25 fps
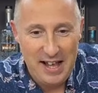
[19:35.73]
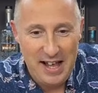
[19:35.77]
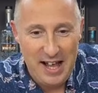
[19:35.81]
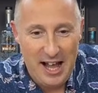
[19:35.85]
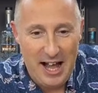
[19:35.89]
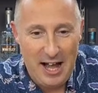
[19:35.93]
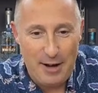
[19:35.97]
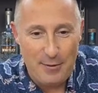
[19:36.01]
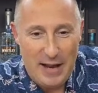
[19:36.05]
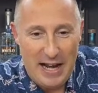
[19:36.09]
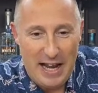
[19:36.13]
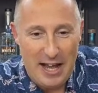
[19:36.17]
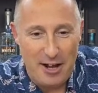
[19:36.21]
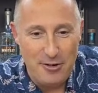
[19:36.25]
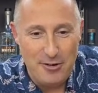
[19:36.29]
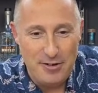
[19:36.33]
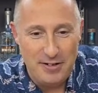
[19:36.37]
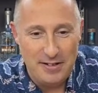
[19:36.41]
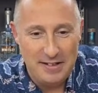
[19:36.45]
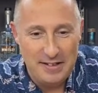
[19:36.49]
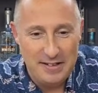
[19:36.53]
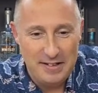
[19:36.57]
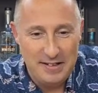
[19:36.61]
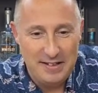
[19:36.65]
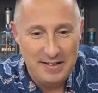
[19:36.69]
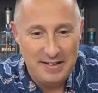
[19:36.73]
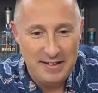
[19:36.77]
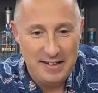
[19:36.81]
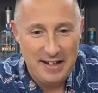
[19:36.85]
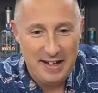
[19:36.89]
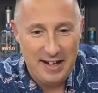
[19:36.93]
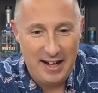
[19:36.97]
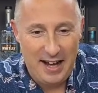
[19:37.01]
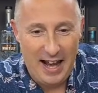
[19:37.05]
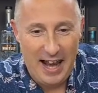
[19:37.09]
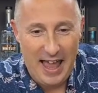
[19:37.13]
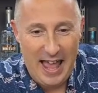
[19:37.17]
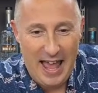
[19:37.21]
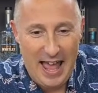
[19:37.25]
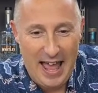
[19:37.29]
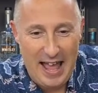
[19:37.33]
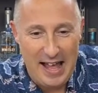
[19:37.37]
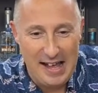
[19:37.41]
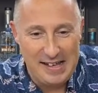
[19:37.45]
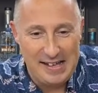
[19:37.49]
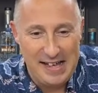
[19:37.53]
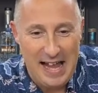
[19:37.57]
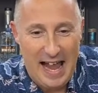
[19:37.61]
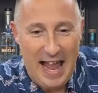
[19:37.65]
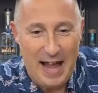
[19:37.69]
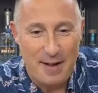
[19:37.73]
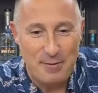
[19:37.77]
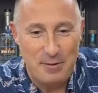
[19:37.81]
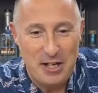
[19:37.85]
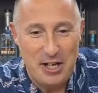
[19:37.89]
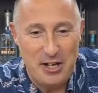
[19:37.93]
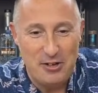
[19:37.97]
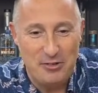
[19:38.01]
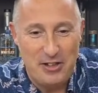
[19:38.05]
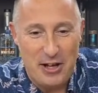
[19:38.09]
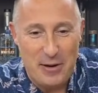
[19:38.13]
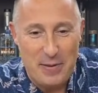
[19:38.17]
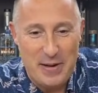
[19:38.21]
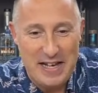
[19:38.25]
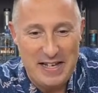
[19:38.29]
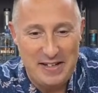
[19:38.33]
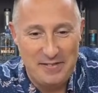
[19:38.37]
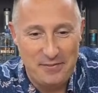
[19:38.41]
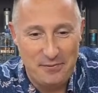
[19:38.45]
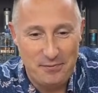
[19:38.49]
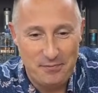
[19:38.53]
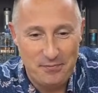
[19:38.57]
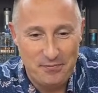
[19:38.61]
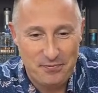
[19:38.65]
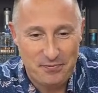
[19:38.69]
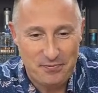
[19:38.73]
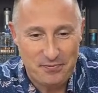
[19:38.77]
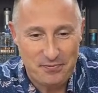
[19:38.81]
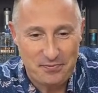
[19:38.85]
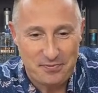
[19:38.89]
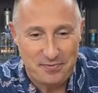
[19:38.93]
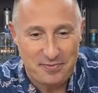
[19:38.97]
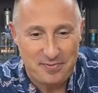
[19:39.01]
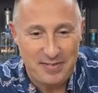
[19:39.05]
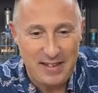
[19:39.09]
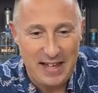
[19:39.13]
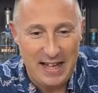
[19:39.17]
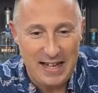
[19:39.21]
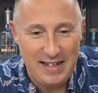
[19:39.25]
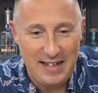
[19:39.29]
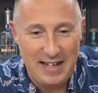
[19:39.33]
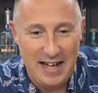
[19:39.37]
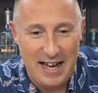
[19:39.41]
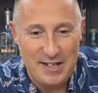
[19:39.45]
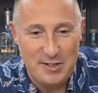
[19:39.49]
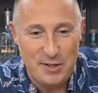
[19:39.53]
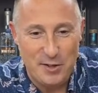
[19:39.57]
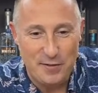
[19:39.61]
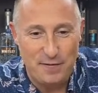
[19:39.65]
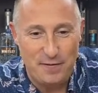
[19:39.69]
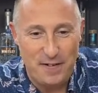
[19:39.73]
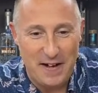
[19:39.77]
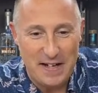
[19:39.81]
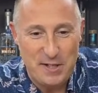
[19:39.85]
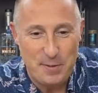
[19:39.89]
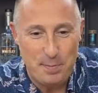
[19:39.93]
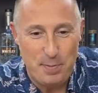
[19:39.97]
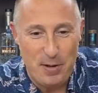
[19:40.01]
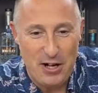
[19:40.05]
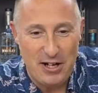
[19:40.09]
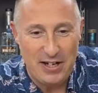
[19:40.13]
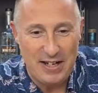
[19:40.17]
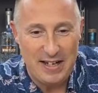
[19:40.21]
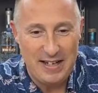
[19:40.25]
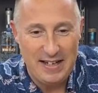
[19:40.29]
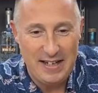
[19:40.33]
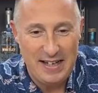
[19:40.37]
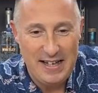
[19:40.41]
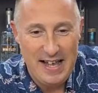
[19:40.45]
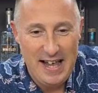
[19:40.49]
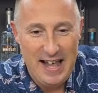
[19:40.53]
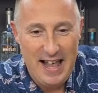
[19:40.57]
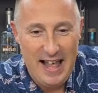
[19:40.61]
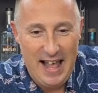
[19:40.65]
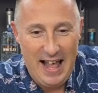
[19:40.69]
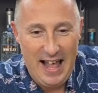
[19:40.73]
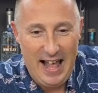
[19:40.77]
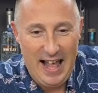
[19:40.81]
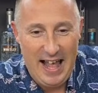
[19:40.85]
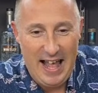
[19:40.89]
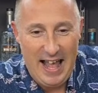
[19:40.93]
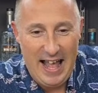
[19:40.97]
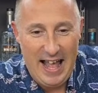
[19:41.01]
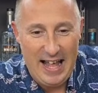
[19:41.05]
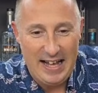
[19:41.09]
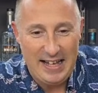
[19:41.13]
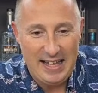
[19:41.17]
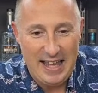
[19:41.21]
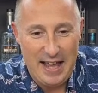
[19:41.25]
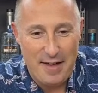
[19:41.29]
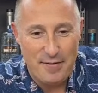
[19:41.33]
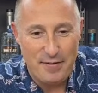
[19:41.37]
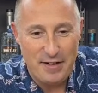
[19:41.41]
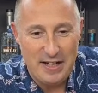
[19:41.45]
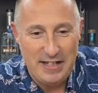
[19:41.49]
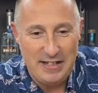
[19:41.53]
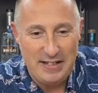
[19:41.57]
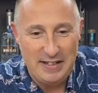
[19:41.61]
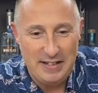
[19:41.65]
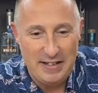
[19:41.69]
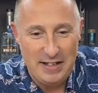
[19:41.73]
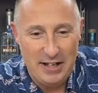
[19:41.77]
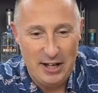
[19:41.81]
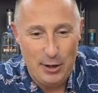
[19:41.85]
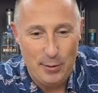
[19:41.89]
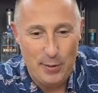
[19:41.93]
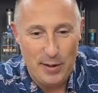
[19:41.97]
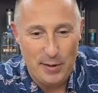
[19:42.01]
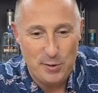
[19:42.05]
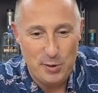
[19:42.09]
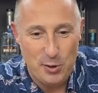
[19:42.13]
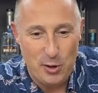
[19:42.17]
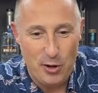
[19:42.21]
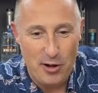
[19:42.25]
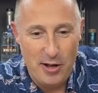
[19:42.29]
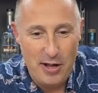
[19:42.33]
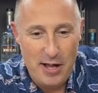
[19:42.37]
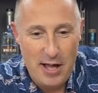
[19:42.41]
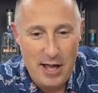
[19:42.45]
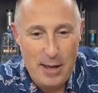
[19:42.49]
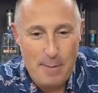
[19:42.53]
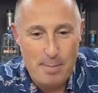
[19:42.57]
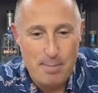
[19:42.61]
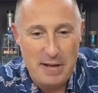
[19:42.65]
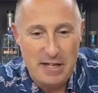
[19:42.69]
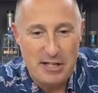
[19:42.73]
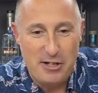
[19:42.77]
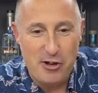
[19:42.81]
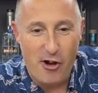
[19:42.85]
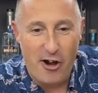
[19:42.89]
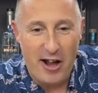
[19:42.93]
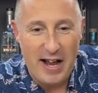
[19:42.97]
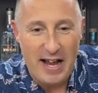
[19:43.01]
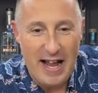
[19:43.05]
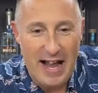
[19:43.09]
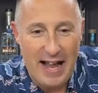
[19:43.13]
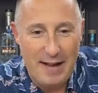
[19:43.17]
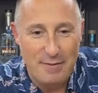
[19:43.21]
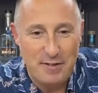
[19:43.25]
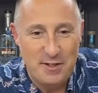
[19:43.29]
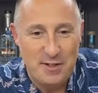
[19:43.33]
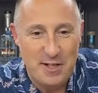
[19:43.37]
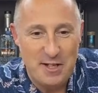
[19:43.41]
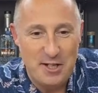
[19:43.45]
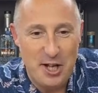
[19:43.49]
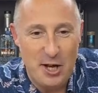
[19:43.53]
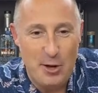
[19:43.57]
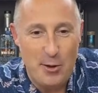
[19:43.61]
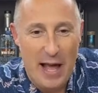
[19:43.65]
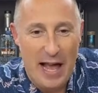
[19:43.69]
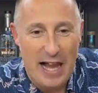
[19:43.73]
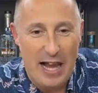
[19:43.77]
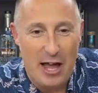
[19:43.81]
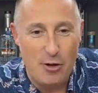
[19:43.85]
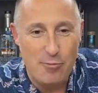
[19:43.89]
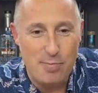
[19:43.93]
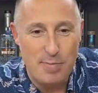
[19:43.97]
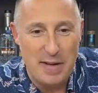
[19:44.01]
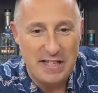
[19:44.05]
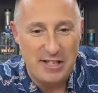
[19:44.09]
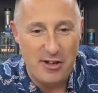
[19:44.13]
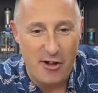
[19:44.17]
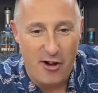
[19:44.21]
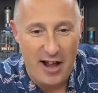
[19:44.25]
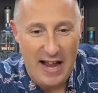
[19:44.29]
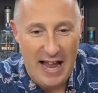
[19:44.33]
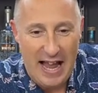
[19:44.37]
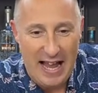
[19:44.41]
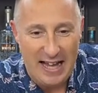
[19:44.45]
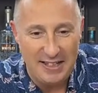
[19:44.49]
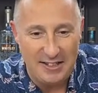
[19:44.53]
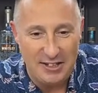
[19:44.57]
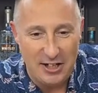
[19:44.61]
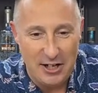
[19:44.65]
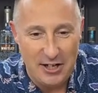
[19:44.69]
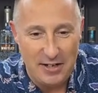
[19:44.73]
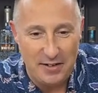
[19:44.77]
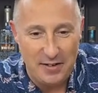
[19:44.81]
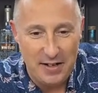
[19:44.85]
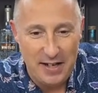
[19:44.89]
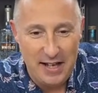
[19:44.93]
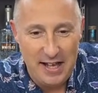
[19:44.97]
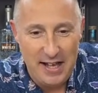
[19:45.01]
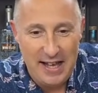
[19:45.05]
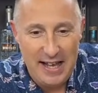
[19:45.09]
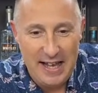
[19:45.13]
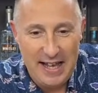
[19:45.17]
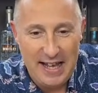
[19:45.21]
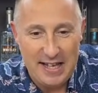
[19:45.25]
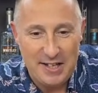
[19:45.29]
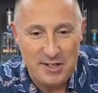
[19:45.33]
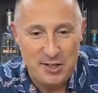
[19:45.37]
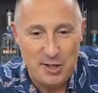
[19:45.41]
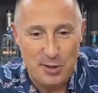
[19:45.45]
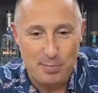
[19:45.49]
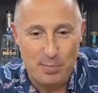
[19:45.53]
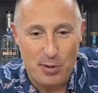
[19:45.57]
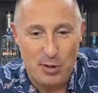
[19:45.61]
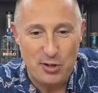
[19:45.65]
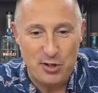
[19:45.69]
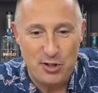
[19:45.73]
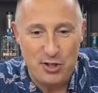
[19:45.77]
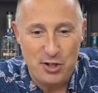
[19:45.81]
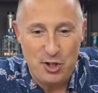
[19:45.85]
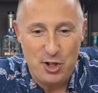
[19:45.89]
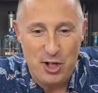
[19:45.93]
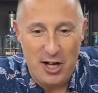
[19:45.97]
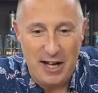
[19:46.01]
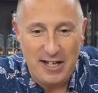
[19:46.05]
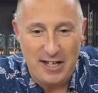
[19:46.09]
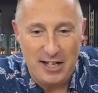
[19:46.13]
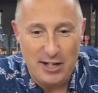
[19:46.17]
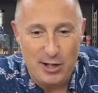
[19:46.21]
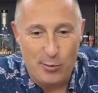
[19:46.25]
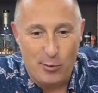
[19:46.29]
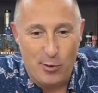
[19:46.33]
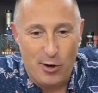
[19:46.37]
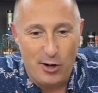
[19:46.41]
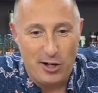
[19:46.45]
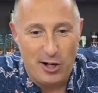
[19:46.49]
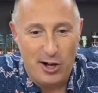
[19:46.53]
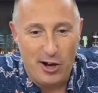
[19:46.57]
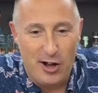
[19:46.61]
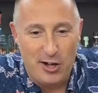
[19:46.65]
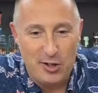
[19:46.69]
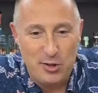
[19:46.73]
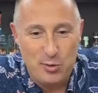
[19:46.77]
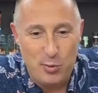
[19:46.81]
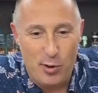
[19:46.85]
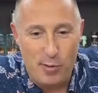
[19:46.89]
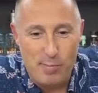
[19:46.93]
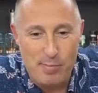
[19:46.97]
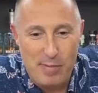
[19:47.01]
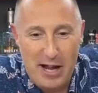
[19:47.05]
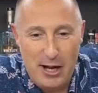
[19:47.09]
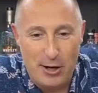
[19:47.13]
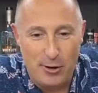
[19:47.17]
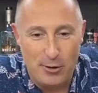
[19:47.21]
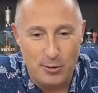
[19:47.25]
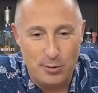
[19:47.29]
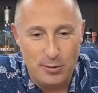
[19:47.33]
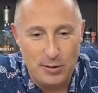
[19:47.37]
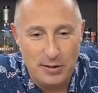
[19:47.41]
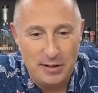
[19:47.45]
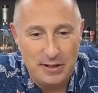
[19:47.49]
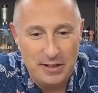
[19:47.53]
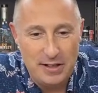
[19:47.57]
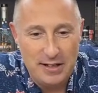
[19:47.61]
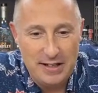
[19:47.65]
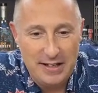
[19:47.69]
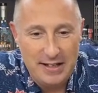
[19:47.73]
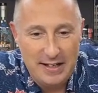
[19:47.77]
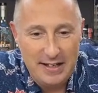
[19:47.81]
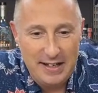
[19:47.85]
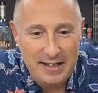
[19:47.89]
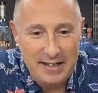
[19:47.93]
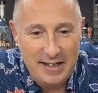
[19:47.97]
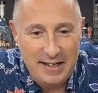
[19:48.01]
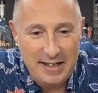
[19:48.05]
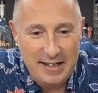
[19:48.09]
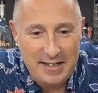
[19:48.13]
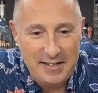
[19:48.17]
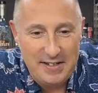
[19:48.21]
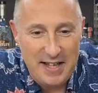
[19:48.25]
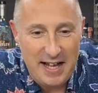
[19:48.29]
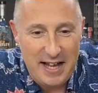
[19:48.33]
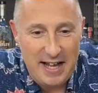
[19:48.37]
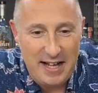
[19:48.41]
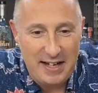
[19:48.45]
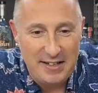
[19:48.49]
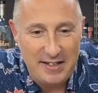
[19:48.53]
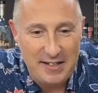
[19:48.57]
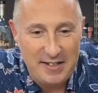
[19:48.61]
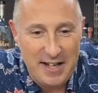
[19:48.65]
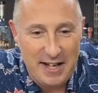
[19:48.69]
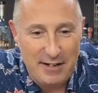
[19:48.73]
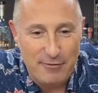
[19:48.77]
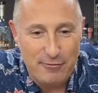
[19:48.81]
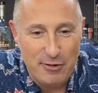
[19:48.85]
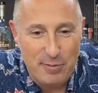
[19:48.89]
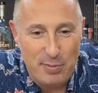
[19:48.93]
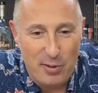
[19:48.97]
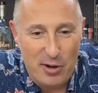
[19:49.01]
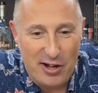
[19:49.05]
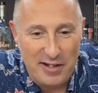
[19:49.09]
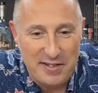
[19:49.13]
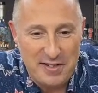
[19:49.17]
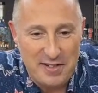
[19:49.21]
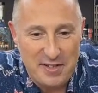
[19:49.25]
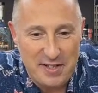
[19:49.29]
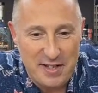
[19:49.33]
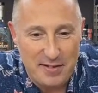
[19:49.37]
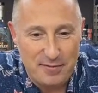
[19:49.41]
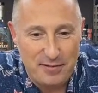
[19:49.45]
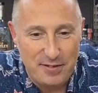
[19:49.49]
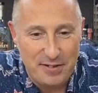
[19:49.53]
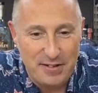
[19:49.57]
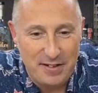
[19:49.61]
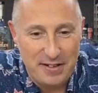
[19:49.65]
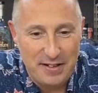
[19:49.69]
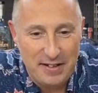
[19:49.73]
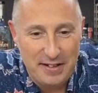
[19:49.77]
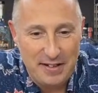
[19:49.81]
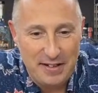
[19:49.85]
Oh, hello. Claire, how are you doing? Claire's on Facebook. Kevin, who else have we got? Midnight, haven't seen you. Hello, Midnight, how you doing? It's a Boston shaker, one glass, one metal. Is that in reply to something?